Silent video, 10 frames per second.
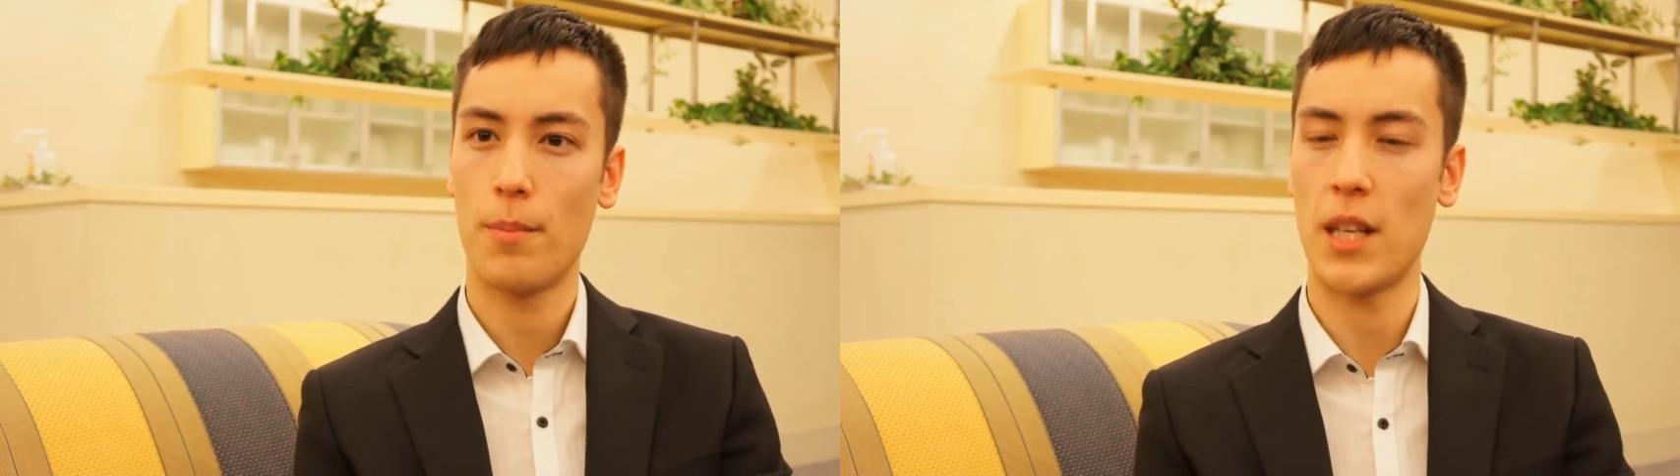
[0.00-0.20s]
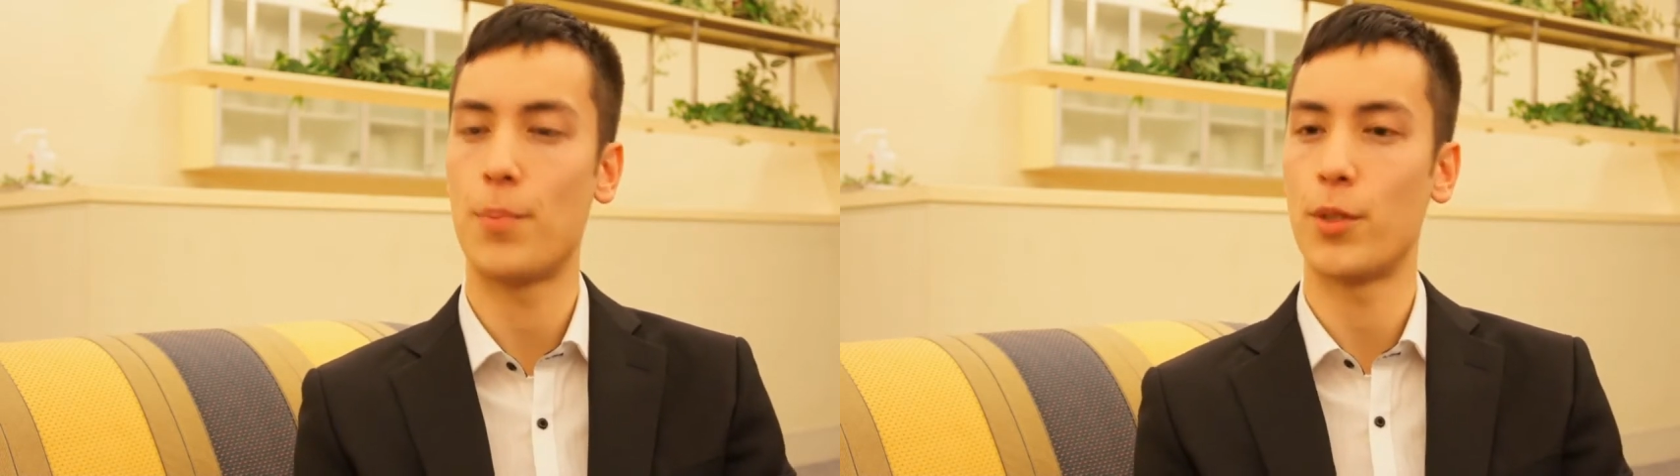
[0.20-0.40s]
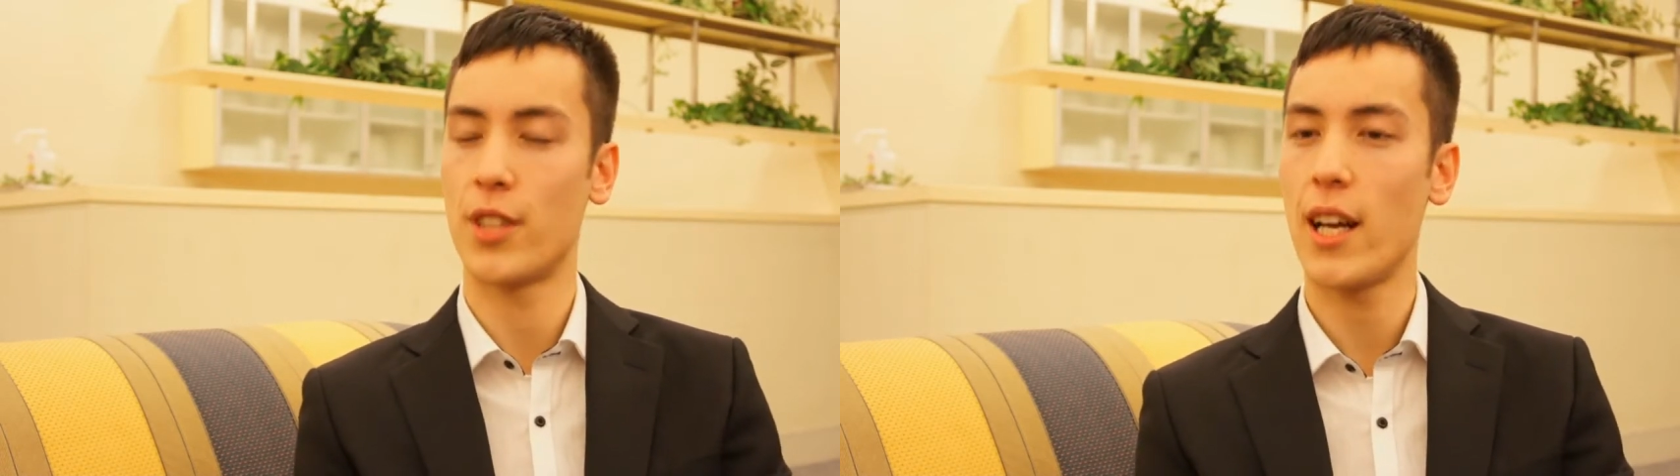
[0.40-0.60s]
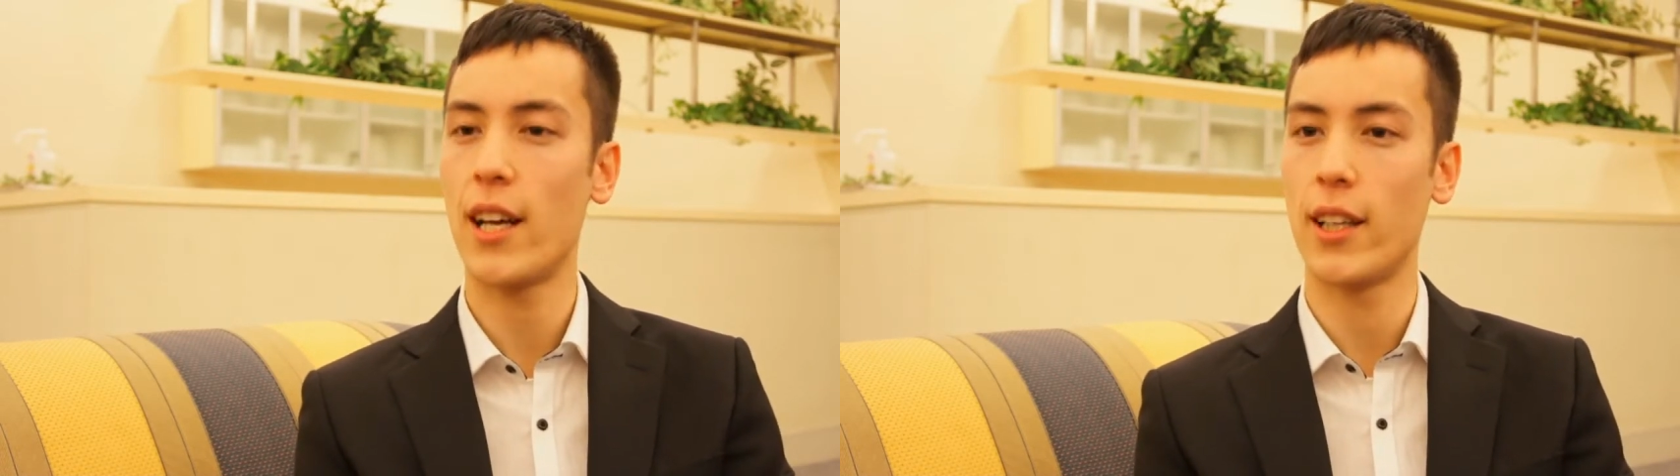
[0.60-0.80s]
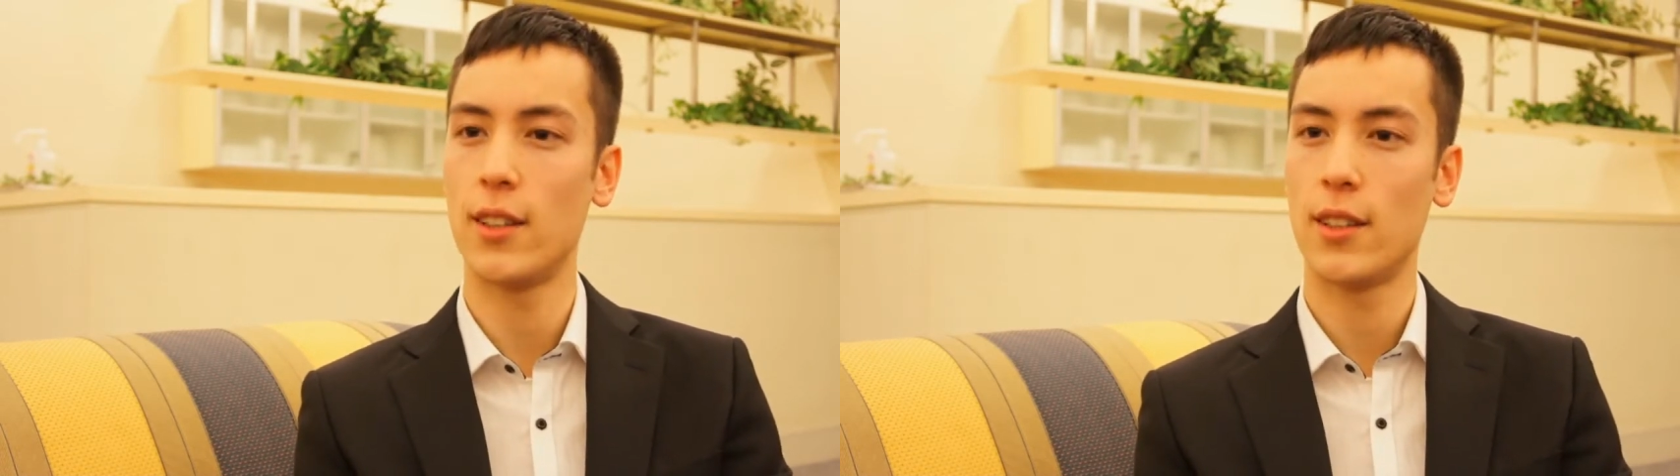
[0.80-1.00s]
People
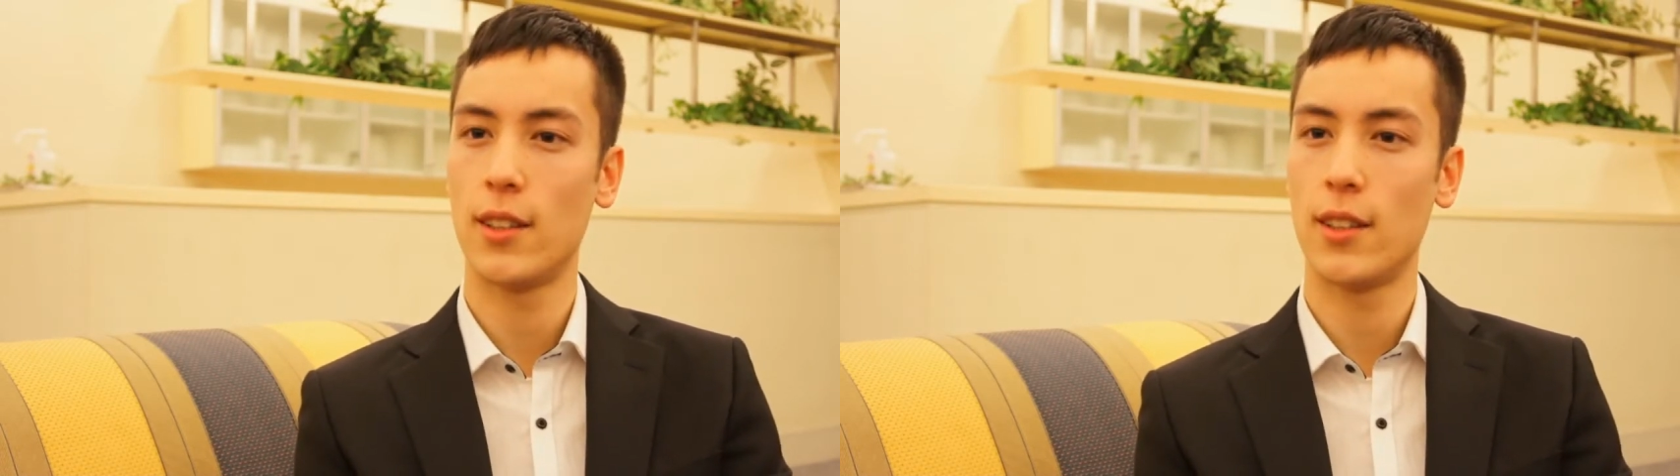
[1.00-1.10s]
died.